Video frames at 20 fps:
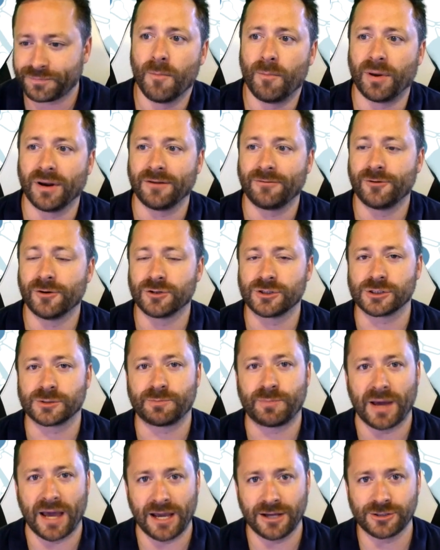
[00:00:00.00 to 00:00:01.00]
But if you're
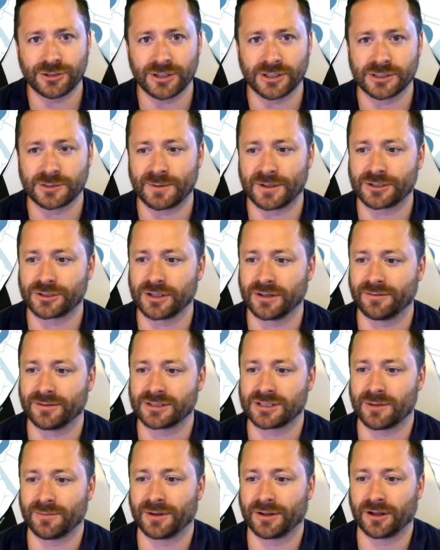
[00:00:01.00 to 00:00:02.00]
just patient, especially if
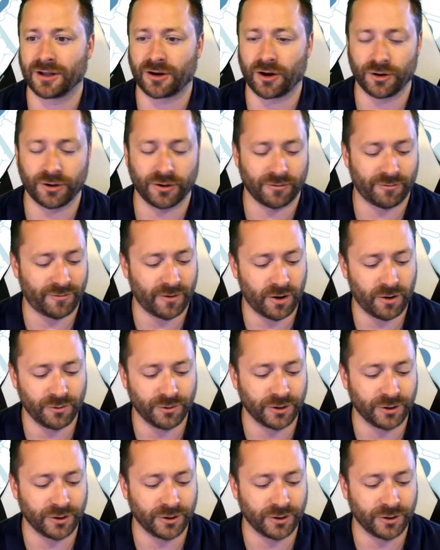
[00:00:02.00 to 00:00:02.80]
it's something like on your phone,